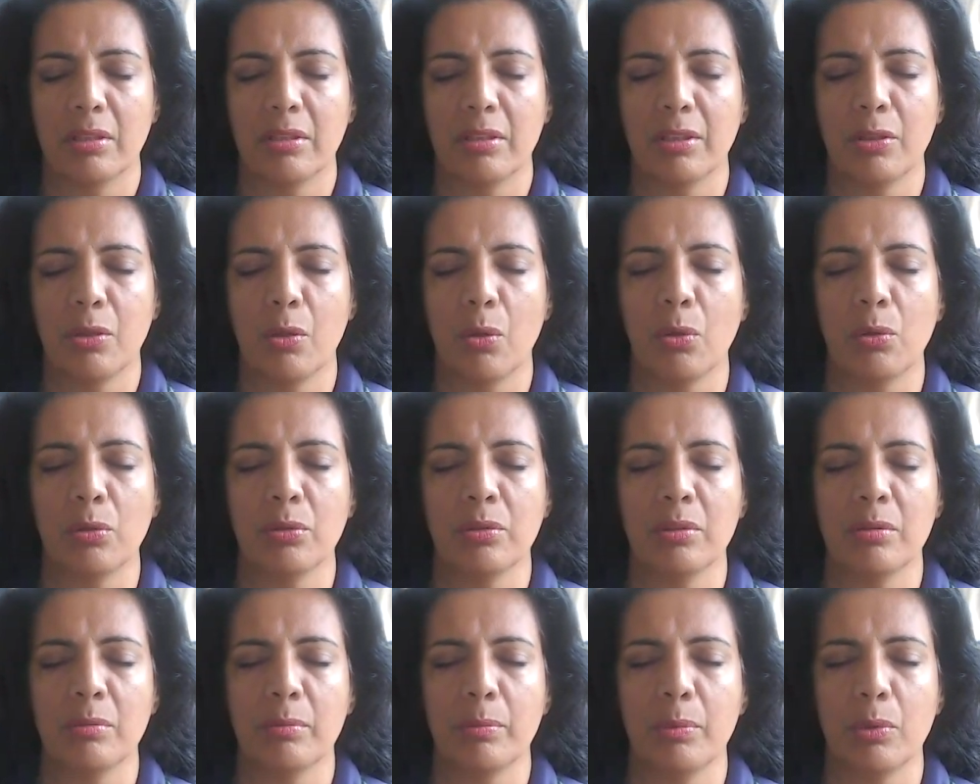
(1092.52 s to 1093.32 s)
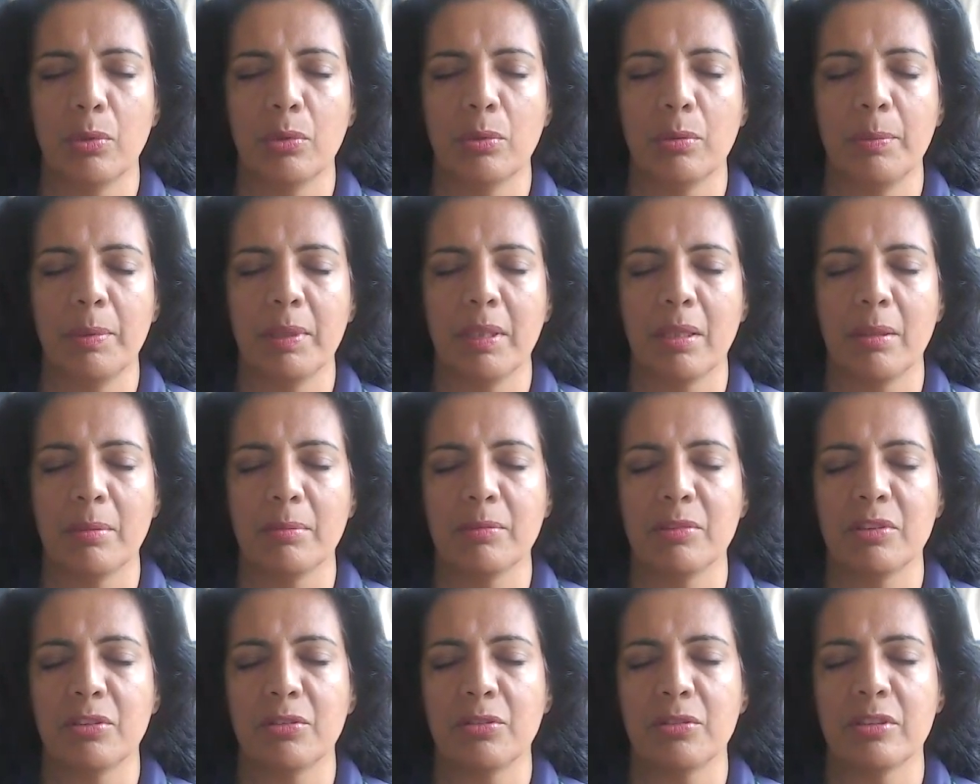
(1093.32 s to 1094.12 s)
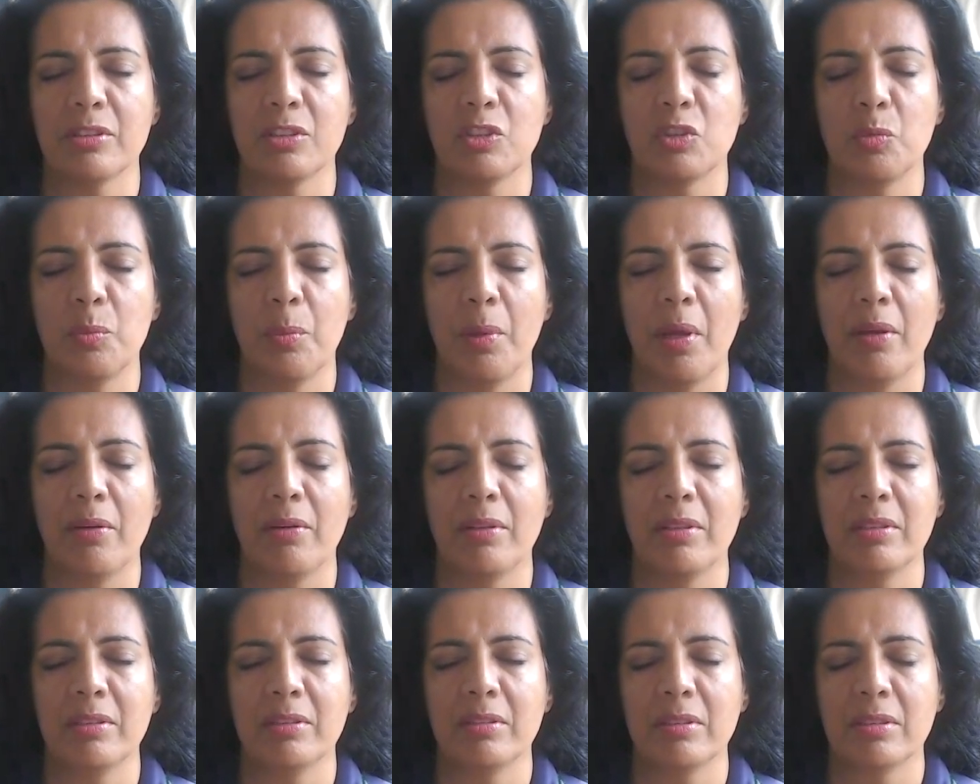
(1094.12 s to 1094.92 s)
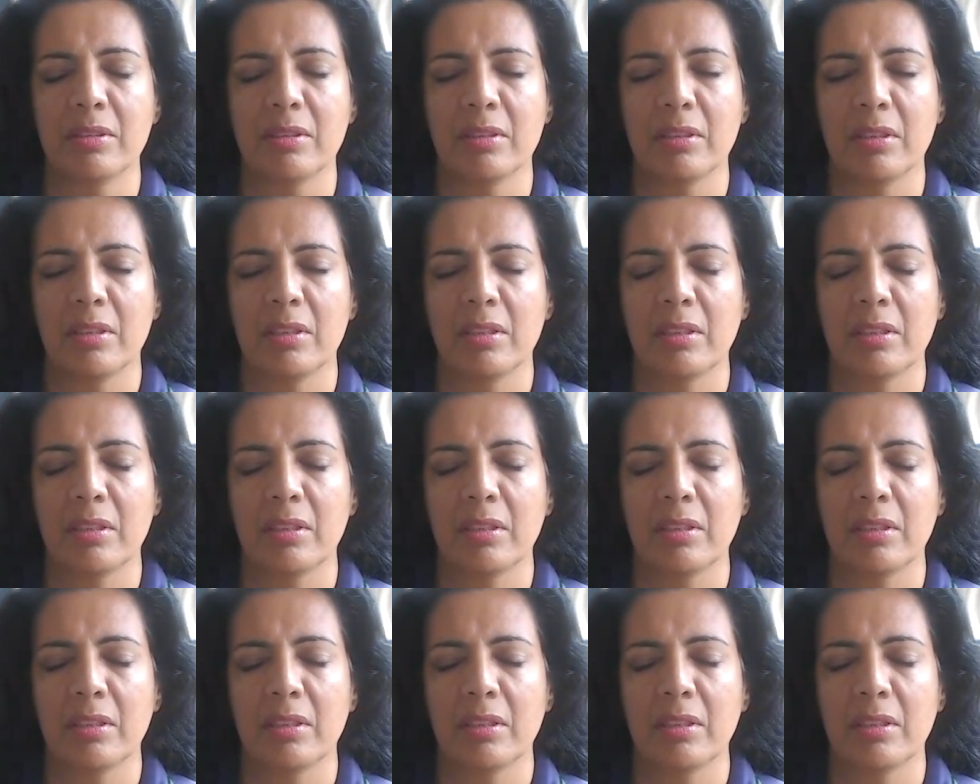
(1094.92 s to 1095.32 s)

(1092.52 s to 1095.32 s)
The golden ball becomes transparent